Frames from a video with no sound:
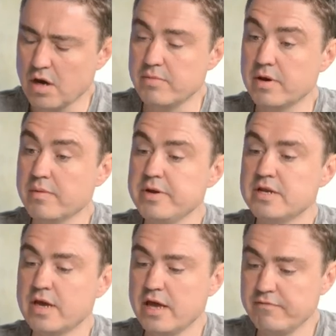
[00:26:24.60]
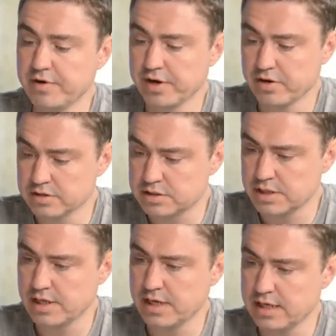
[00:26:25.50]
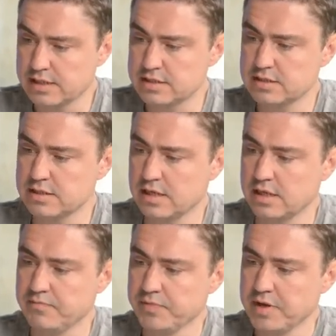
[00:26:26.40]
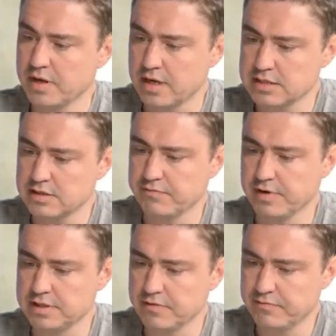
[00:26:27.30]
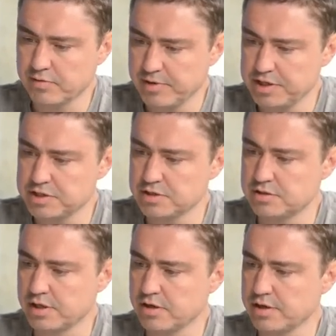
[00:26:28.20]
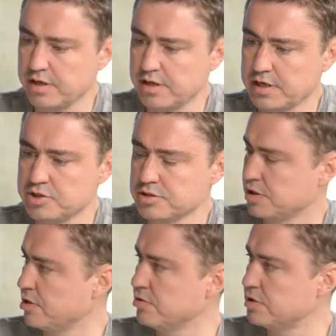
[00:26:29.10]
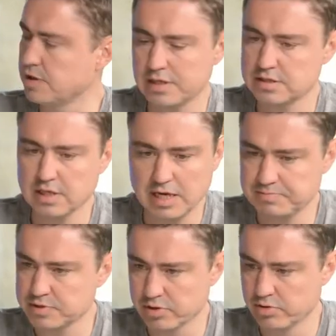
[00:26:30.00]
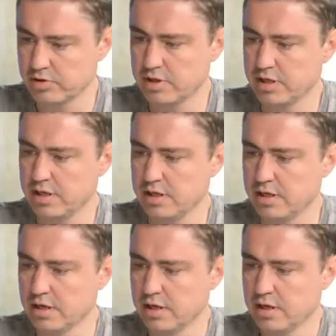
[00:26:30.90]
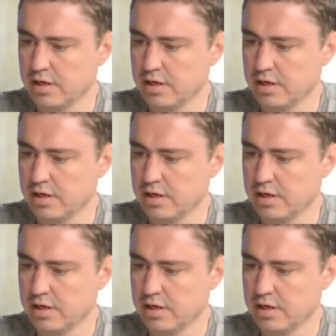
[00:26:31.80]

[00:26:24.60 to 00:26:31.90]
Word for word: I mean, every country has uh, classified information regarding national security. That's absolutely